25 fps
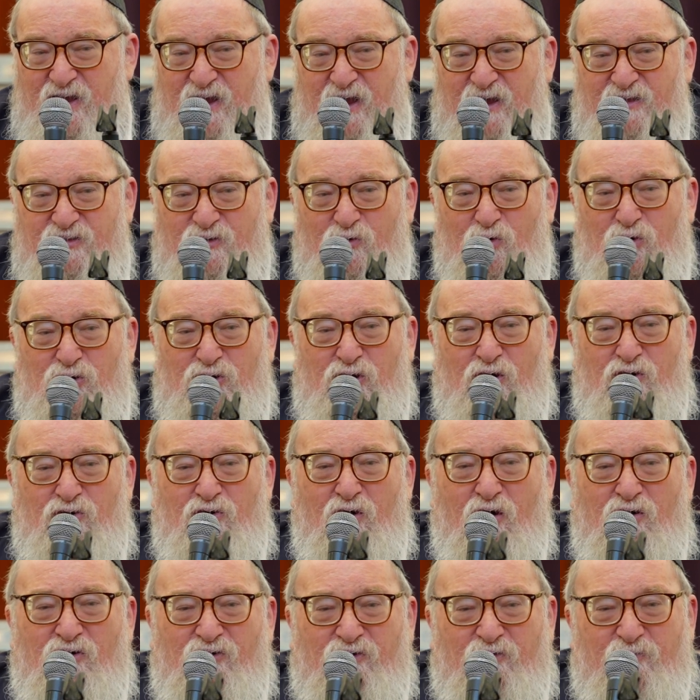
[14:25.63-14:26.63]
and there will no
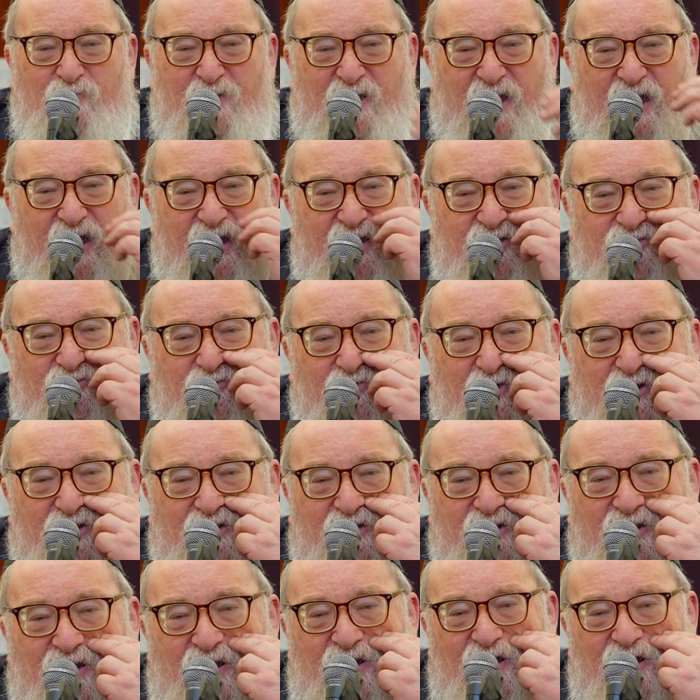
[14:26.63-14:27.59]
longer be hatred.